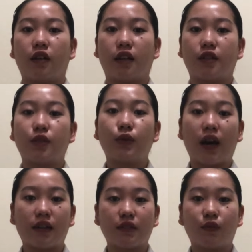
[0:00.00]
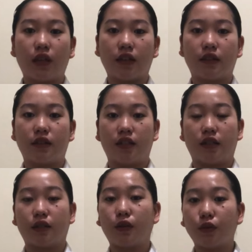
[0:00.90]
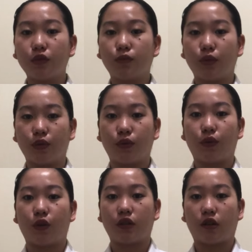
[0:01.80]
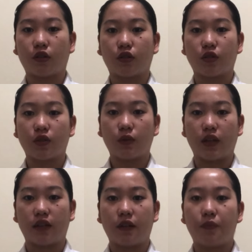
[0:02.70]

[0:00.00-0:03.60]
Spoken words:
to activate the code blue or doctor squeak